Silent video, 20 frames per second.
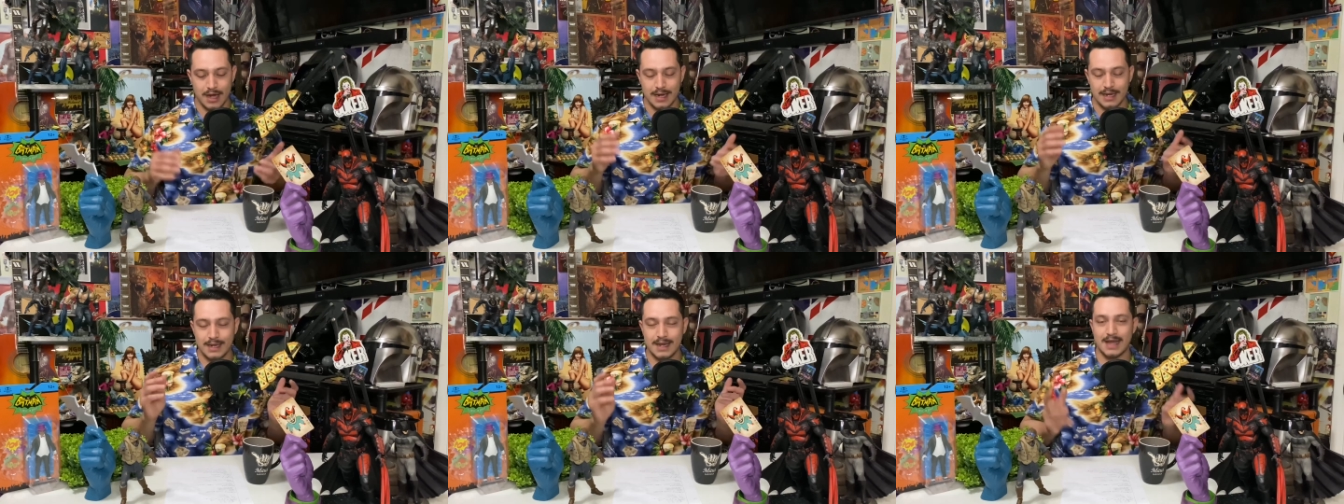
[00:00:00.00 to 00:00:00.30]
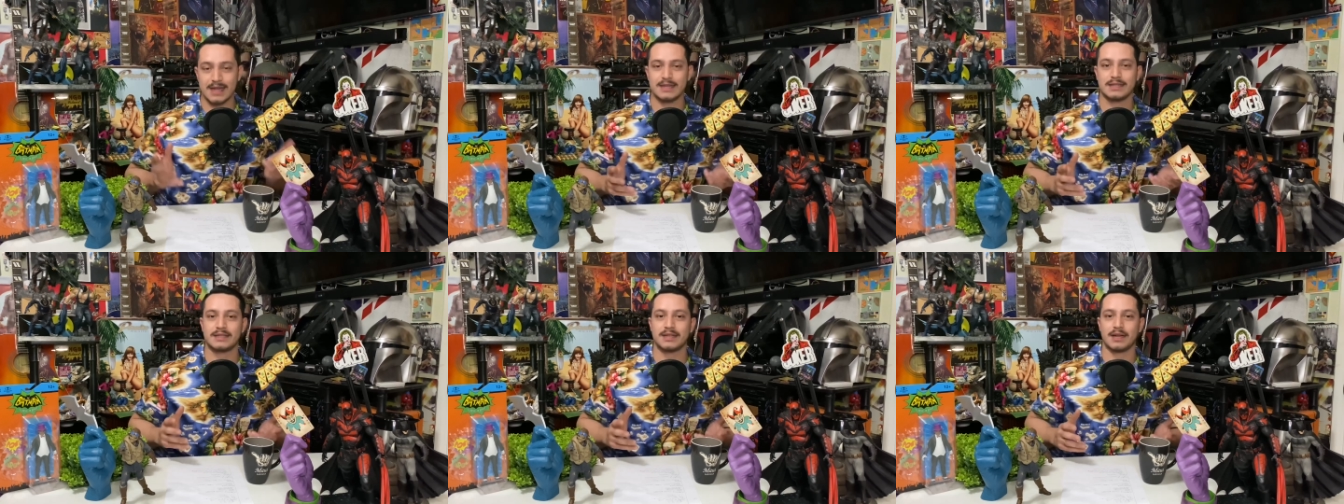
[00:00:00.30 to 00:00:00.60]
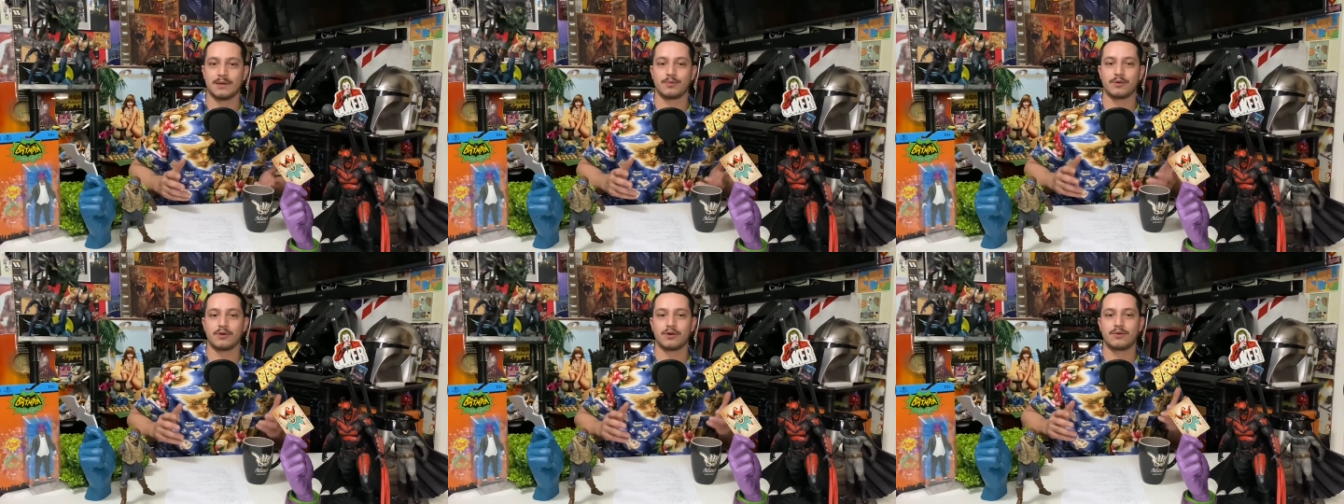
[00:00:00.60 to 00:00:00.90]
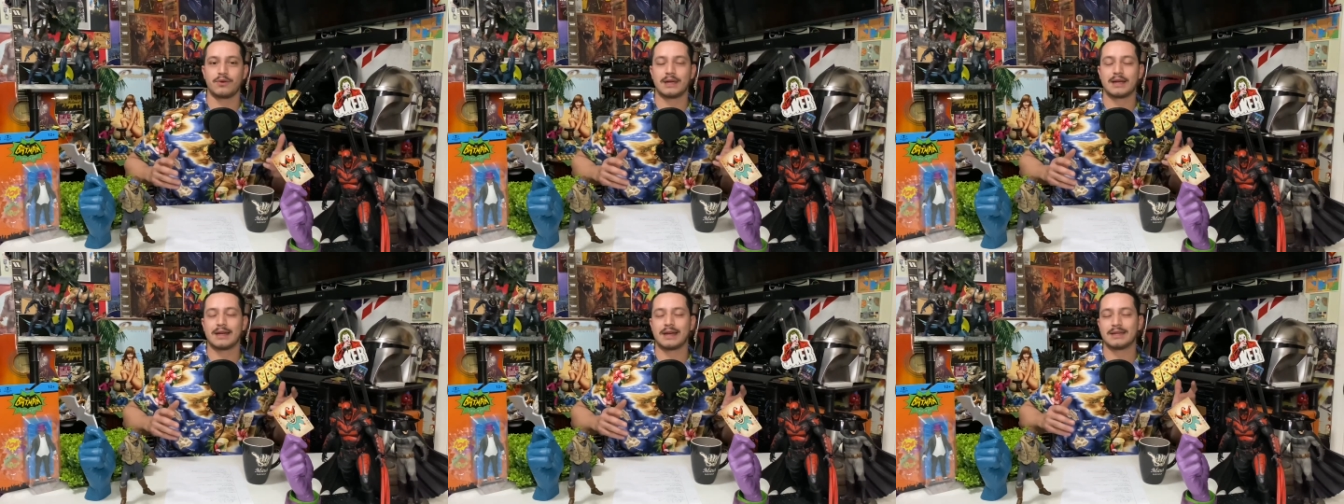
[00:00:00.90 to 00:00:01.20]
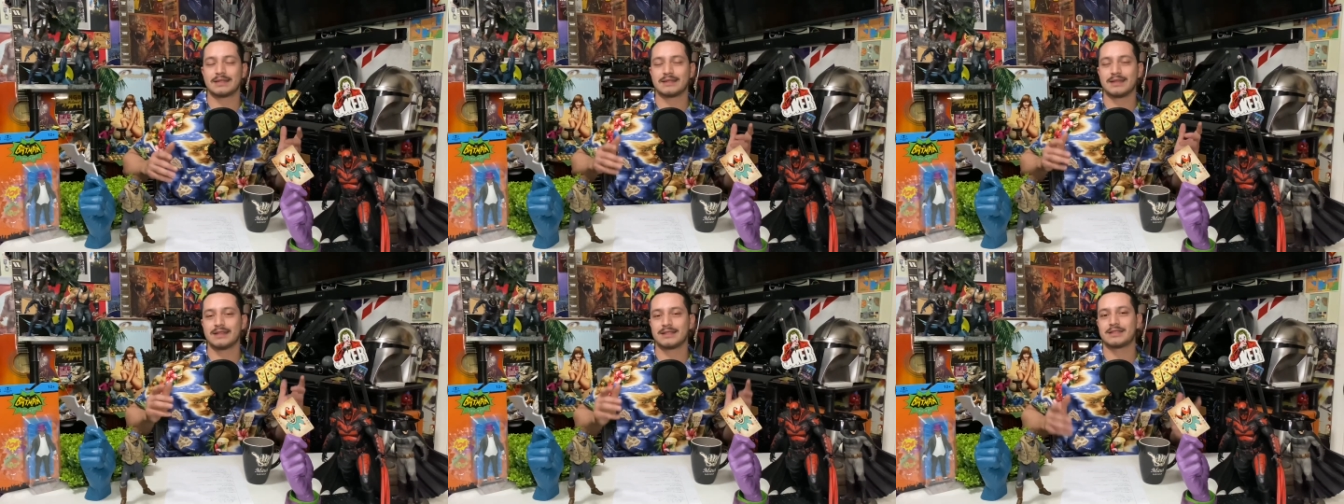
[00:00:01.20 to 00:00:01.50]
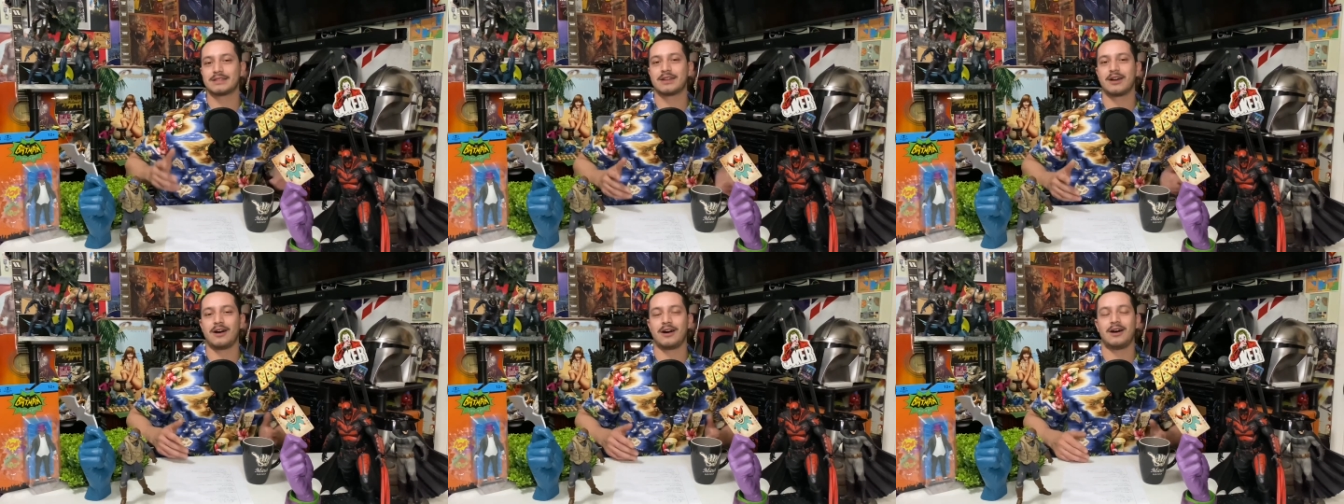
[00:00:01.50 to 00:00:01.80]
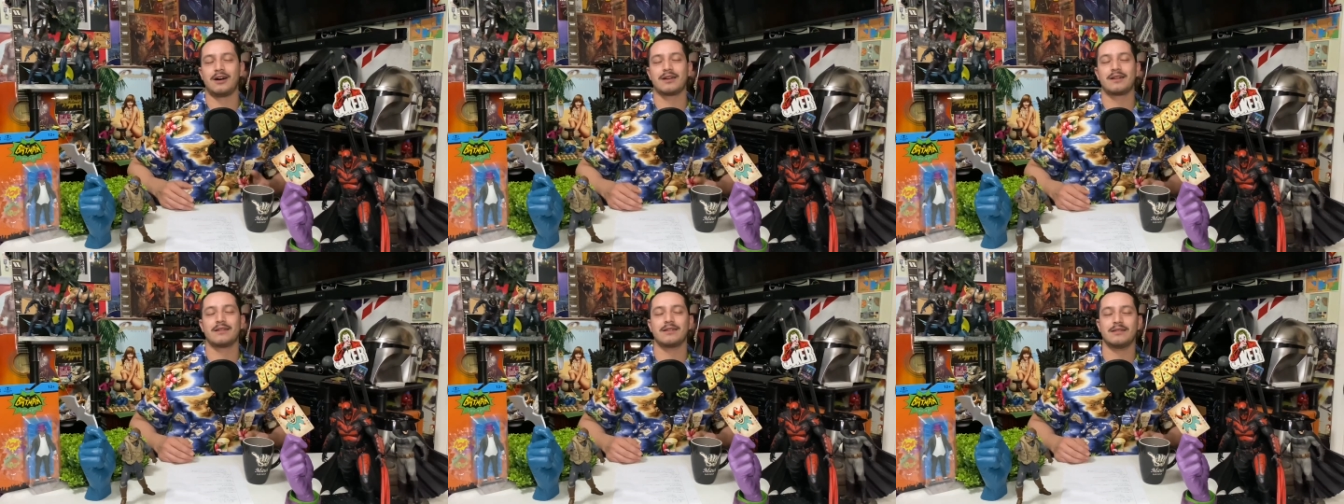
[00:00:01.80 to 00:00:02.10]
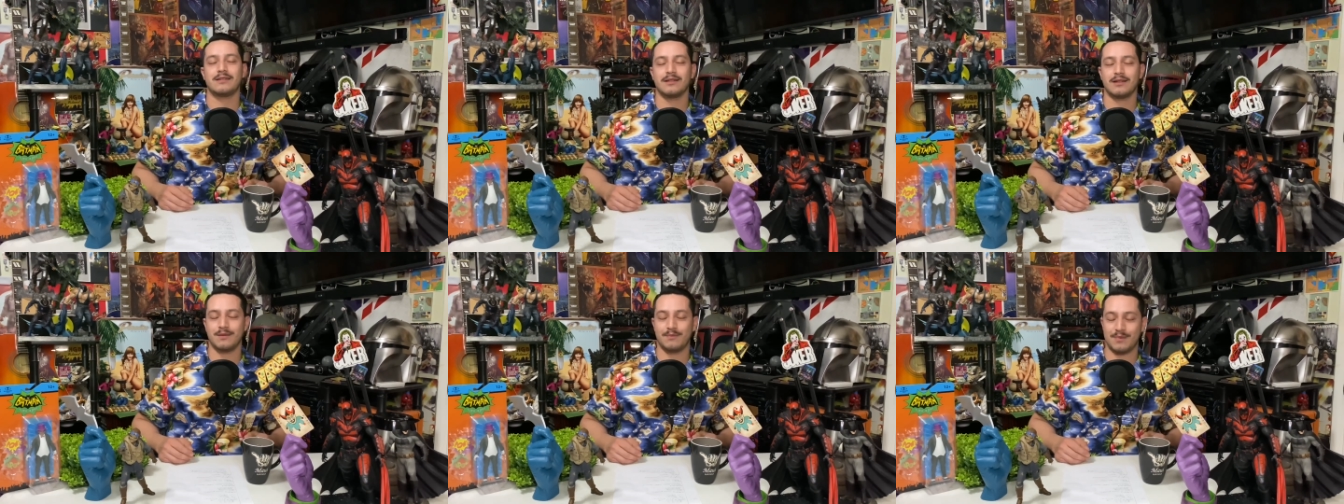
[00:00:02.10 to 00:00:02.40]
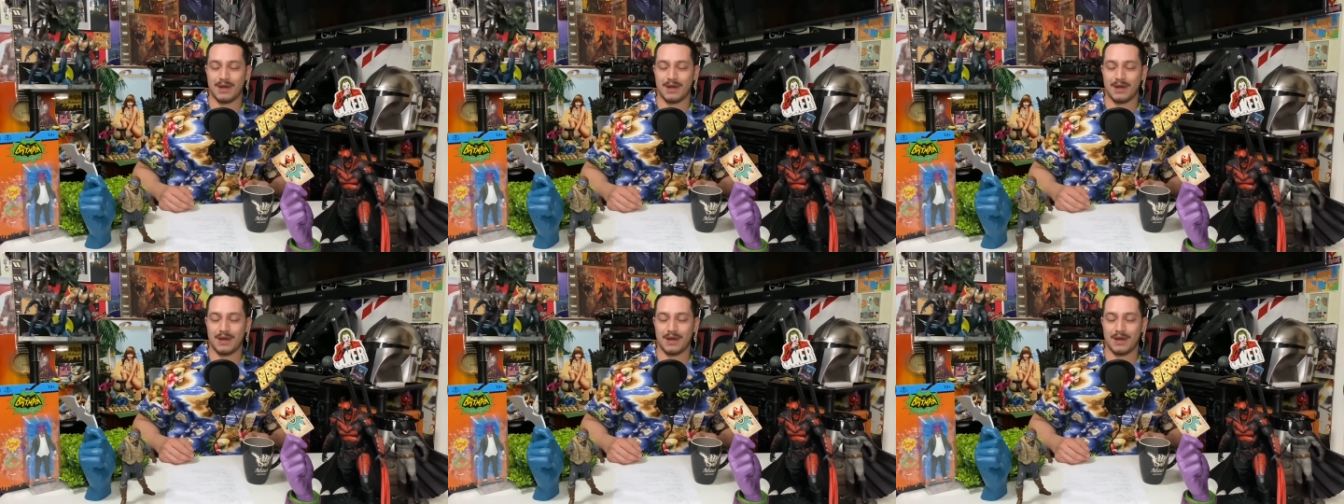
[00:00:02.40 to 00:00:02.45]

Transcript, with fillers: next up, real quick, guys, let's talk the